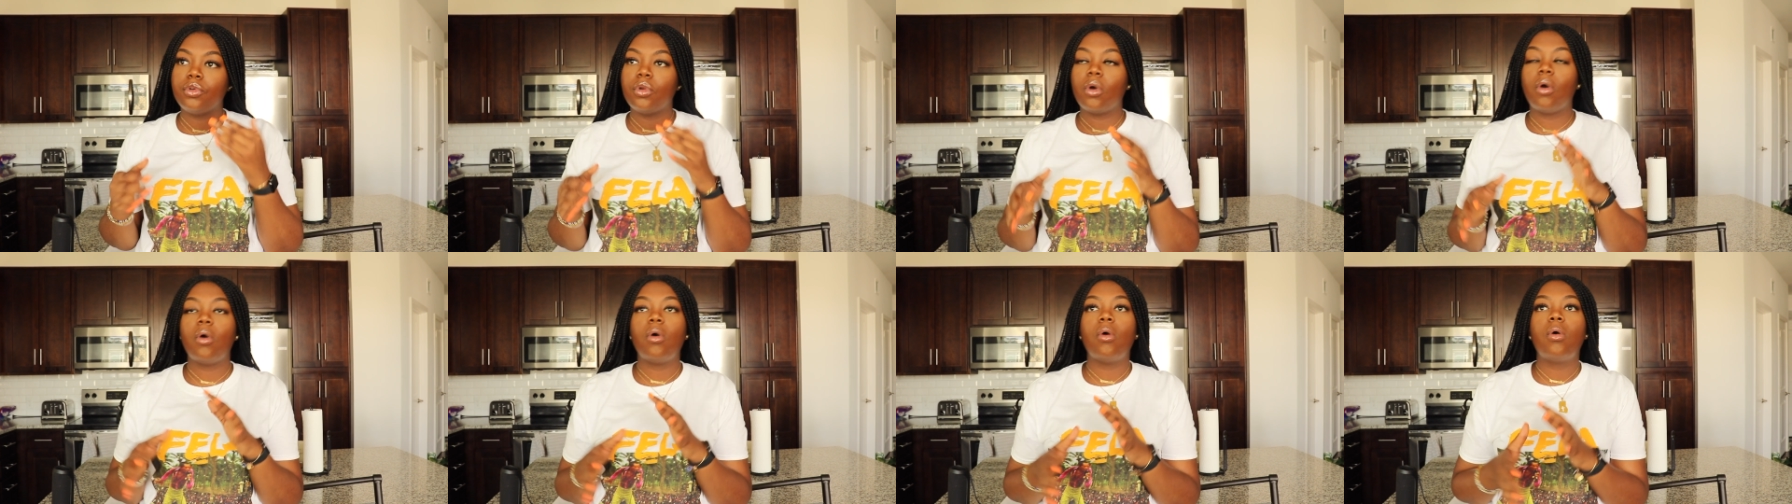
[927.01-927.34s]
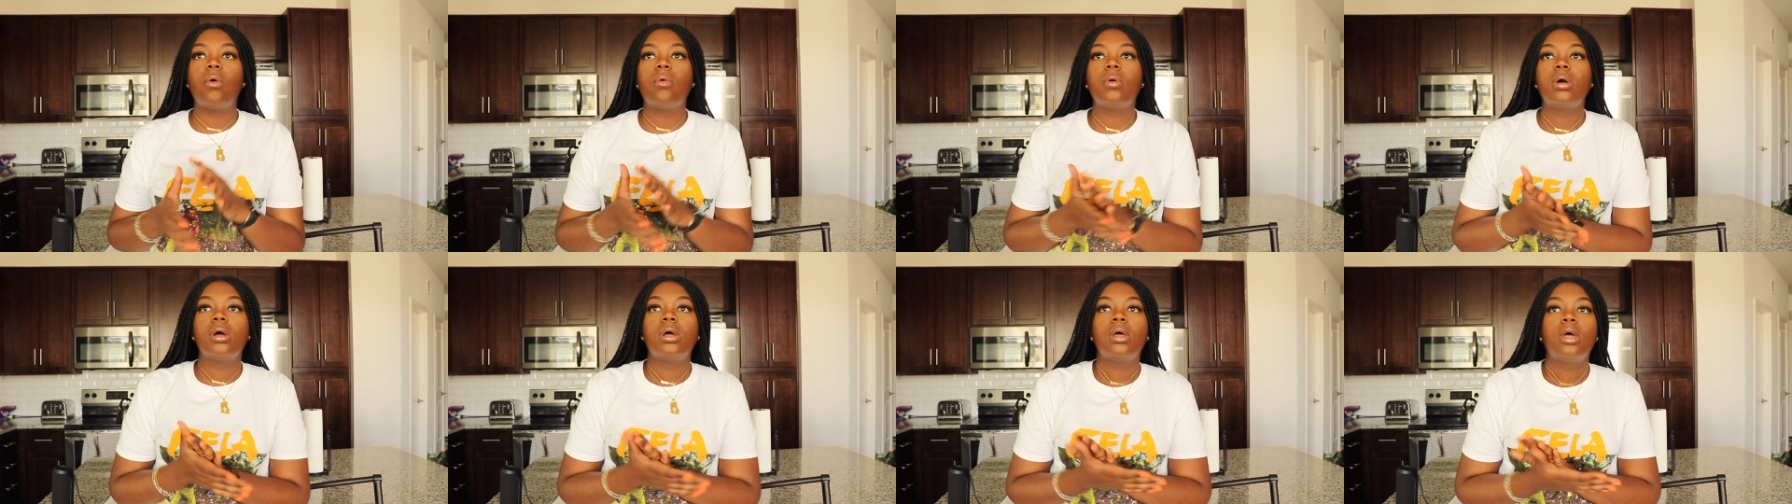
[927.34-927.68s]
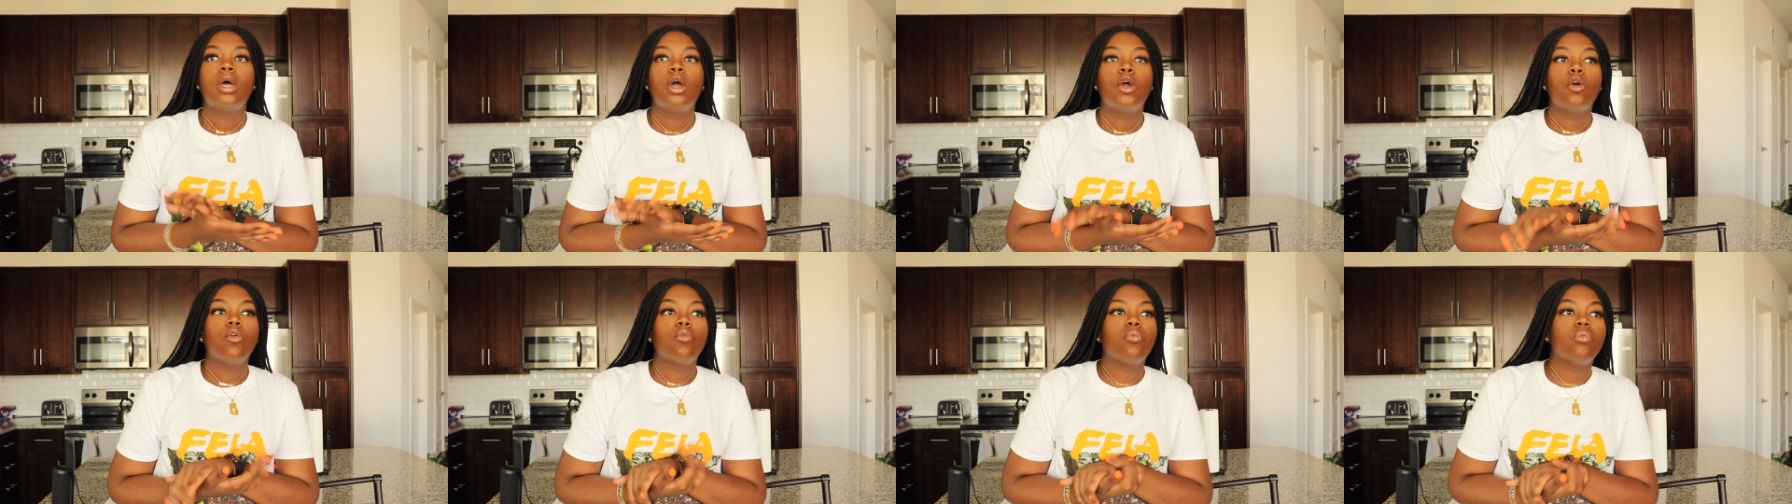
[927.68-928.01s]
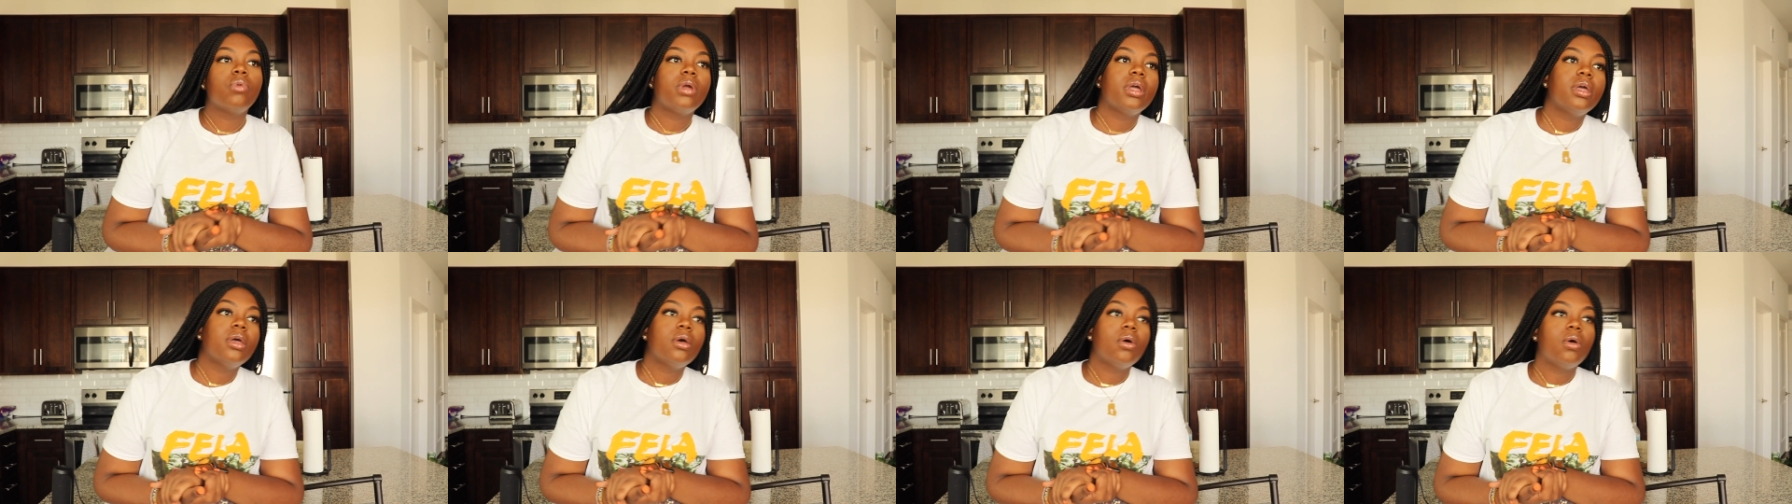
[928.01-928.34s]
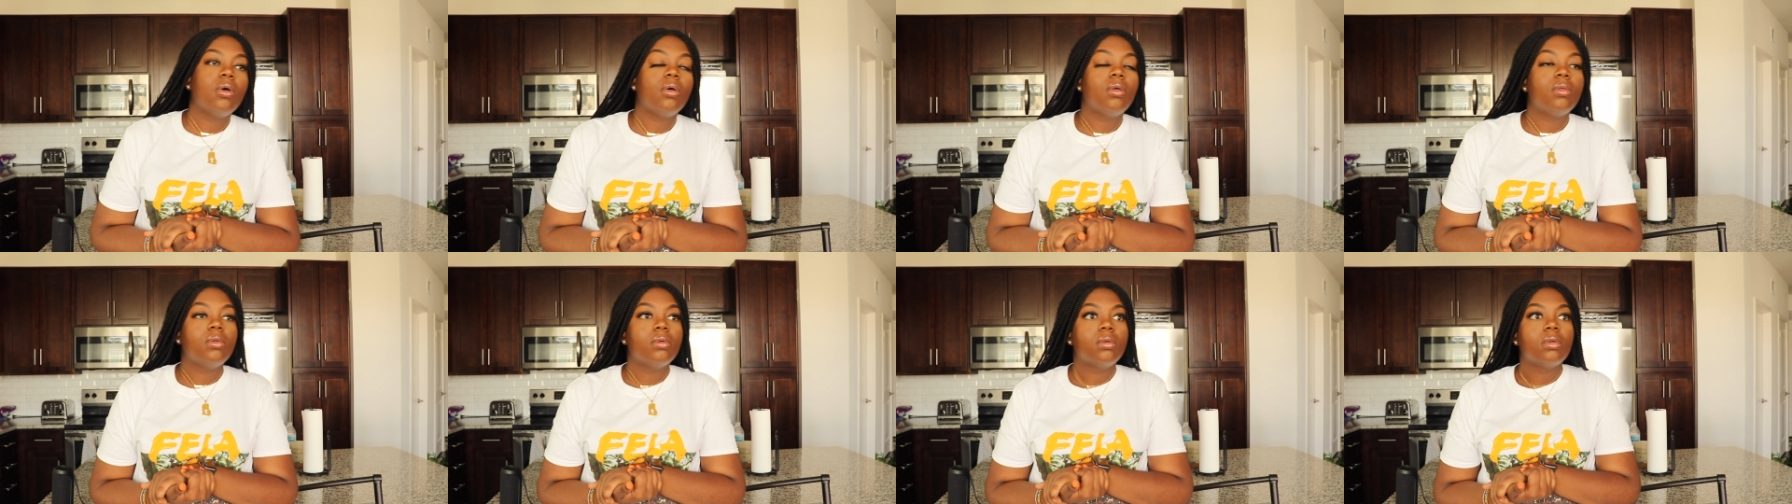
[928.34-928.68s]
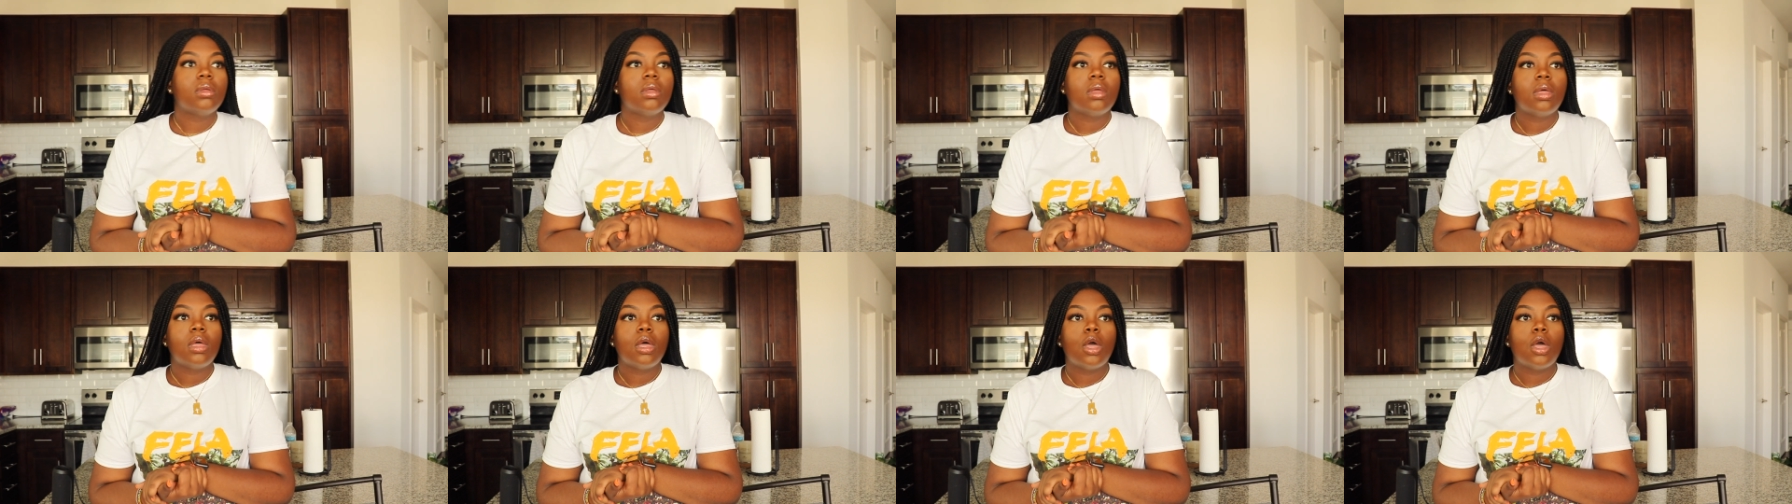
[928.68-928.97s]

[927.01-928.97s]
no real